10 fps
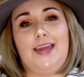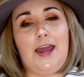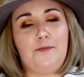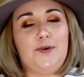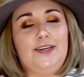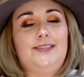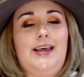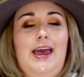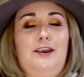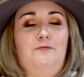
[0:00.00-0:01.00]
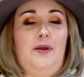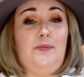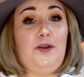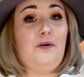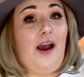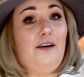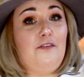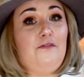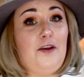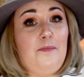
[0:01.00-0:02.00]
cameras and maybe you have
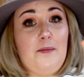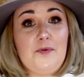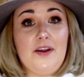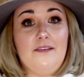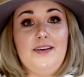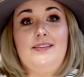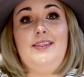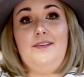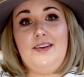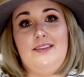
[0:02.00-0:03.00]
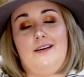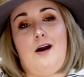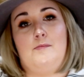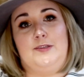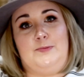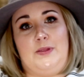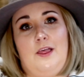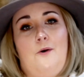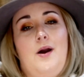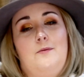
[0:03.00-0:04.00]
a fun memory of it, leave it in the comments
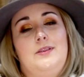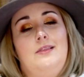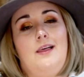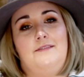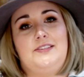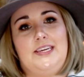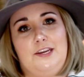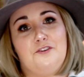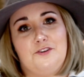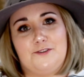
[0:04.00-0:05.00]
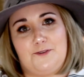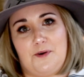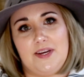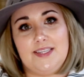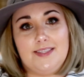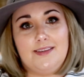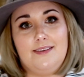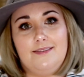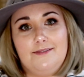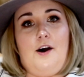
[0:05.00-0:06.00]
below. I would love to hear your stories.
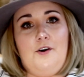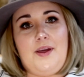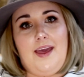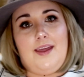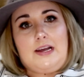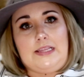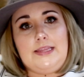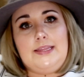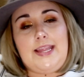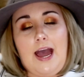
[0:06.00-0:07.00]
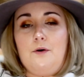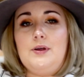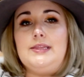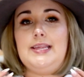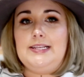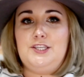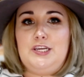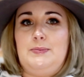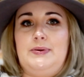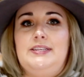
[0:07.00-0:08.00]
Okay, now let's
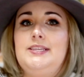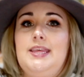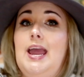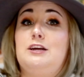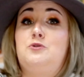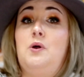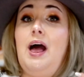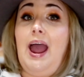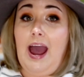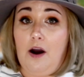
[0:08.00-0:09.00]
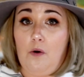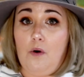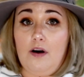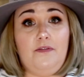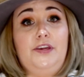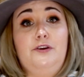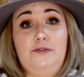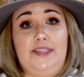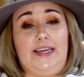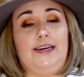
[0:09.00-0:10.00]
jump into the actual how of
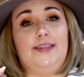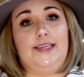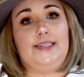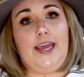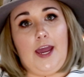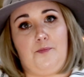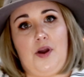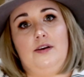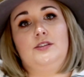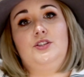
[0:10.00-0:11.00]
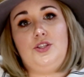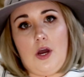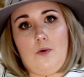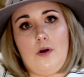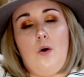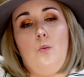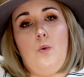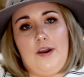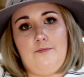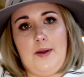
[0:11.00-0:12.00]
using this camera. So,
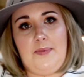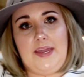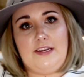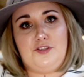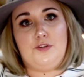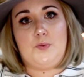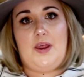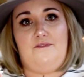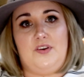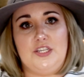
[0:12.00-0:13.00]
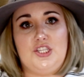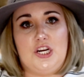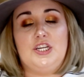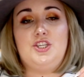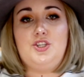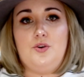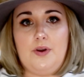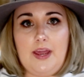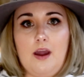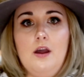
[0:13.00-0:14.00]
one of my big issues when I first started
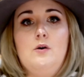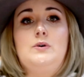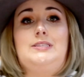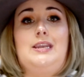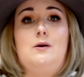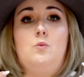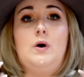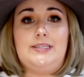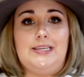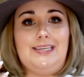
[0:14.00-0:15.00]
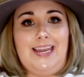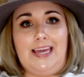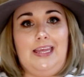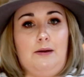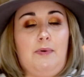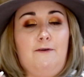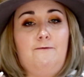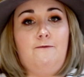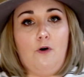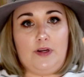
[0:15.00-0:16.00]
shooting was that I wasn't nailing my
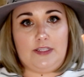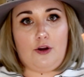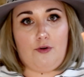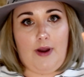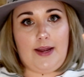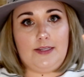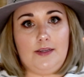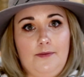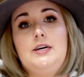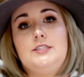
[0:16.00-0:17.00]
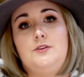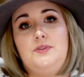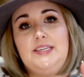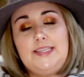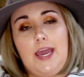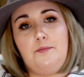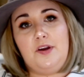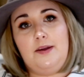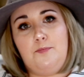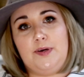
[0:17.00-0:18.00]
focus correct. So this camera
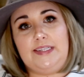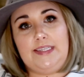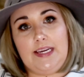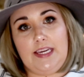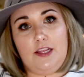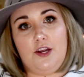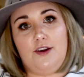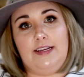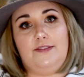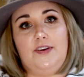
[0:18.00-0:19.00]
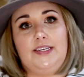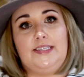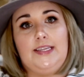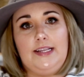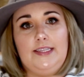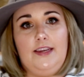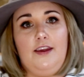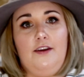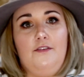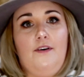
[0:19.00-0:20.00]
in particular is very
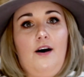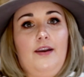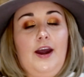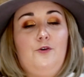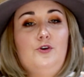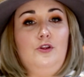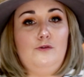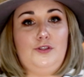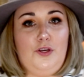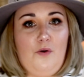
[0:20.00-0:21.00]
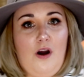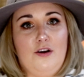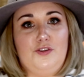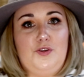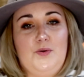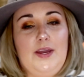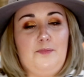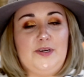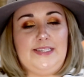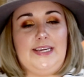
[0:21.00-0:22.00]
sensitive on how close you are to a
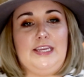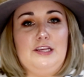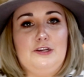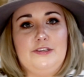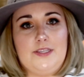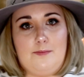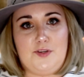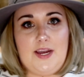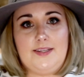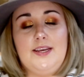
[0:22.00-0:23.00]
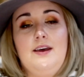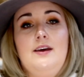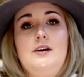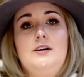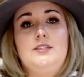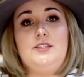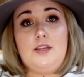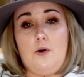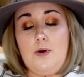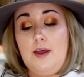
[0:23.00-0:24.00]
particular subject.
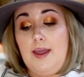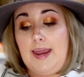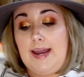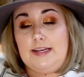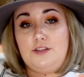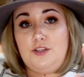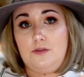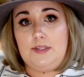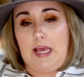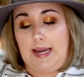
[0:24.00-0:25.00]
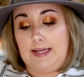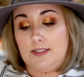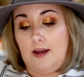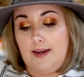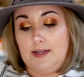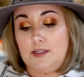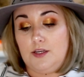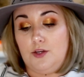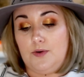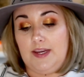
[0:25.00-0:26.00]
So it has two settings on it.
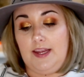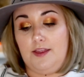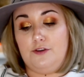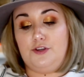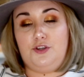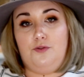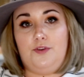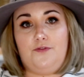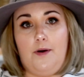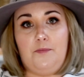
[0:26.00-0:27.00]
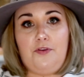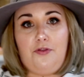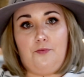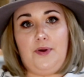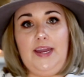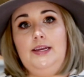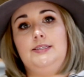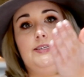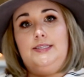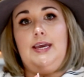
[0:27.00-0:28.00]
You can either shoot from 3
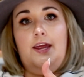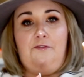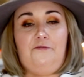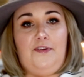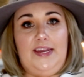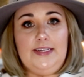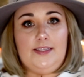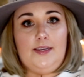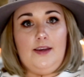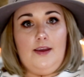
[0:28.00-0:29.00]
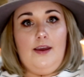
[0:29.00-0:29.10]
to 10 feet.